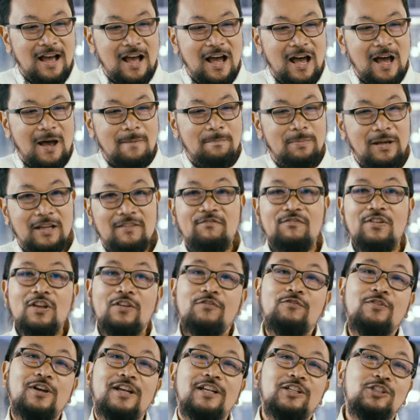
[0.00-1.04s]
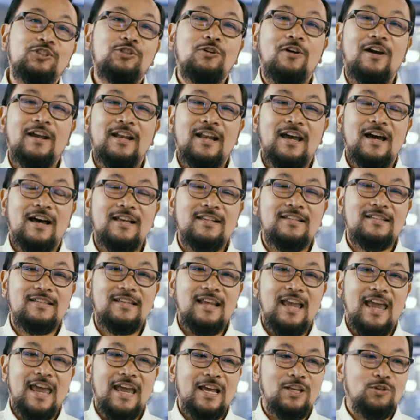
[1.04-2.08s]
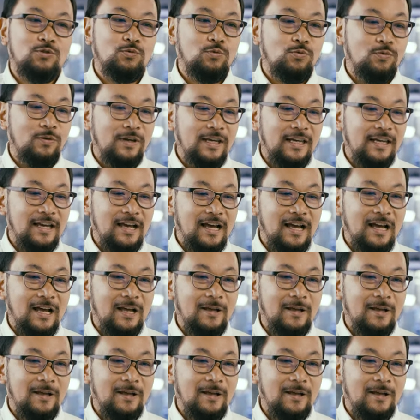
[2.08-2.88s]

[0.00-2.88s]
But feel free to join us as we